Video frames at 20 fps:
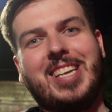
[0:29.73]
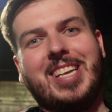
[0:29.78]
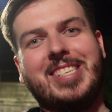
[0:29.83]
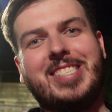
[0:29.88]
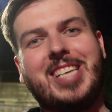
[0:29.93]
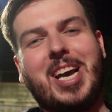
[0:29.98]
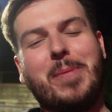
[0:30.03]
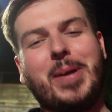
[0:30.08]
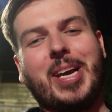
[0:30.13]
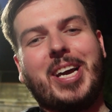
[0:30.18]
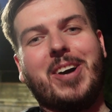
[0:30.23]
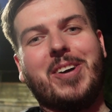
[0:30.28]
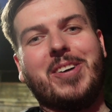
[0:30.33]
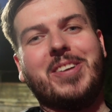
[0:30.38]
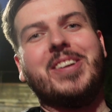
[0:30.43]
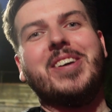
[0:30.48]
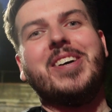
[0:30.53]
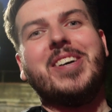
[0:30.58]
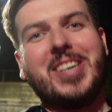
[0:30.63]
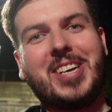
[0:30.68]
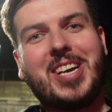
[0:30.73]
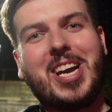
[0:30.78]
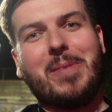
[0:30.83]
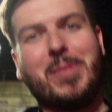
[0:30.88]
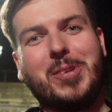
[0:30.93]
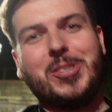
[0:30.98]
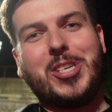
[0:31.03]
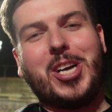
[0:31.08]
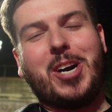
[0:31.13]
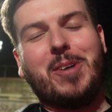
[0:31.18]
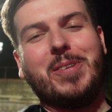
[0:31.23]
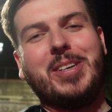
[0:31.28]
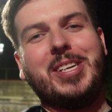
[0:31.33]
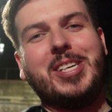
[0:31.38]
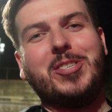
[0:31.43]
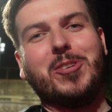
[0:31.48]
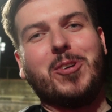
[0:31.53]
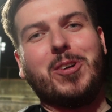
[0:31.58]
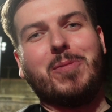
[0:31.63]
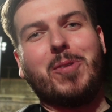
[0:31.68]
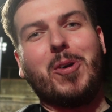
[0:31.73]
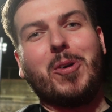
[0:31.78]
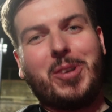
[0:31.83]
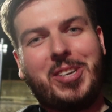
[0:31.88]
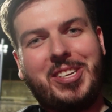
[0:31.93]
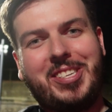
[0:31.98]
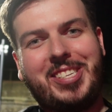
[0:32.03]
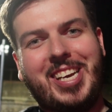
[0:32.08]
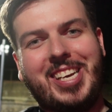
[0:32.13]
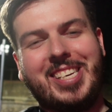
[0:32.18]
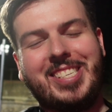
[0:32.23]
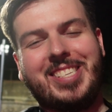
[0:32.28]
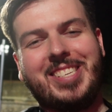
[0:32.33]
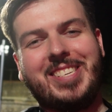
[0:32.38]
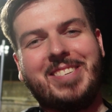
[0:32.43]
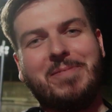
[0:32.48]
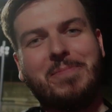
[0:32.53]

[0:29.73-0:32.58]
Let's see how we get on. Come on, Charlton, enjoy the vlog. Cheers.